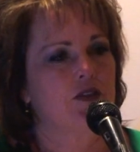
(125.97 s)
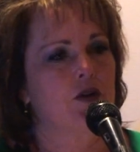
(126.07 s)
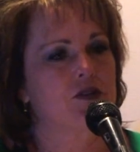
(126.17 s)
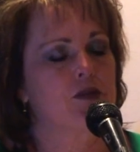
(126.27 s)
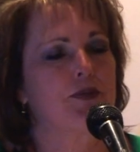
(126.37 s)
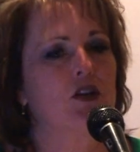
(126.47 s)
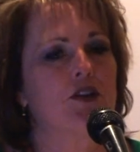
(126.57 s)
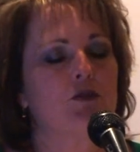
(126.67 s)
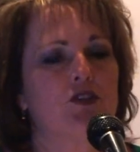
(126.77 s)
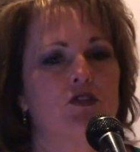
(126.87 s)
There was a bill
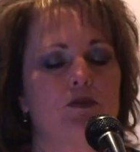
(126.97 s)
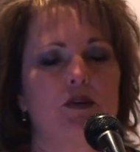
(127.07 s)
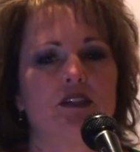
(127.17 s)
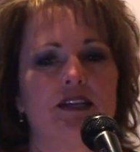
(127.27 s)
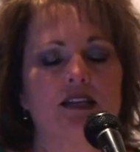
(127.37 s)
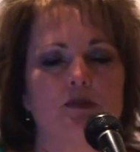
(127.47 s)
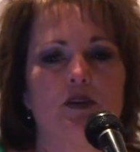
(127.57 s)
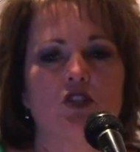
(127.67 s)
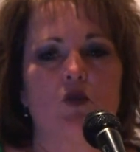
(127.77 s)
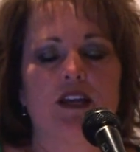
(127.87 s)
that went through the building,
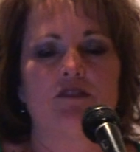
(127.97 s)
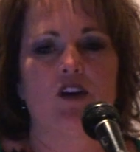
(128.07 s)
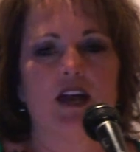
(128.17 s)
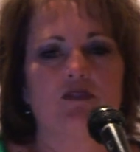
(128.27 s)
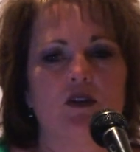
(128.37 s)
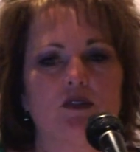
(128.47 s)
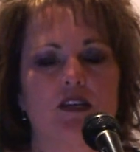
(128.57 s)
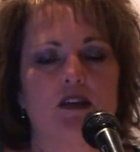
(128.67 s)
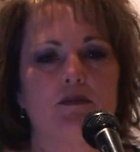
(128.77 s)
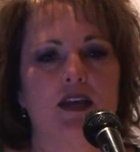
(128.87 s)
SB 25, and it was
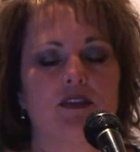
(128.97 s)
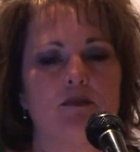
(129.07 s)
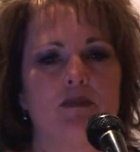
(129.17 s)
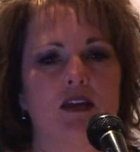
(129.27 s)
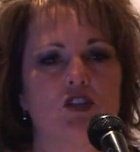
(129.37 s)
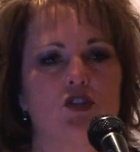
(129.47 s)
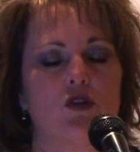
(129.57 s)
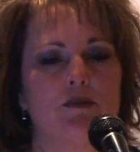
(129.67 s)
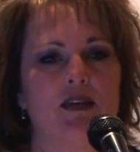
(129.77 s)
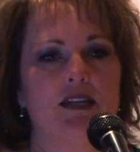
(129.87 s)
going to make them
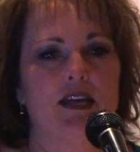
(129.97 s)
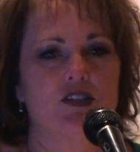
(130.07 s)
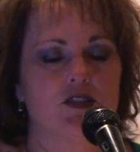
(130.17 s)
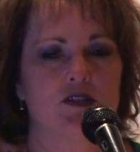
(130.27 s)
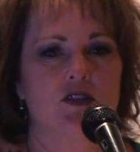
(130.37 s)
mandatory mediation